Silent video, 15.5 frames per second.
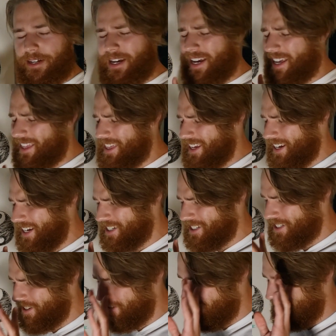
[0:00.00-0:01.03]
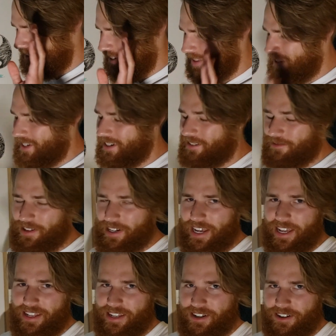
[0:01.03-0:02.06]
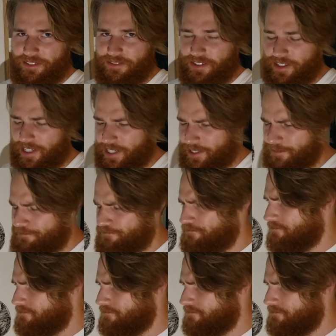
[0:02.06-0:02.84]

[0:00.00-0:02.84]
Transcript: I think I'm gonna end it off on this.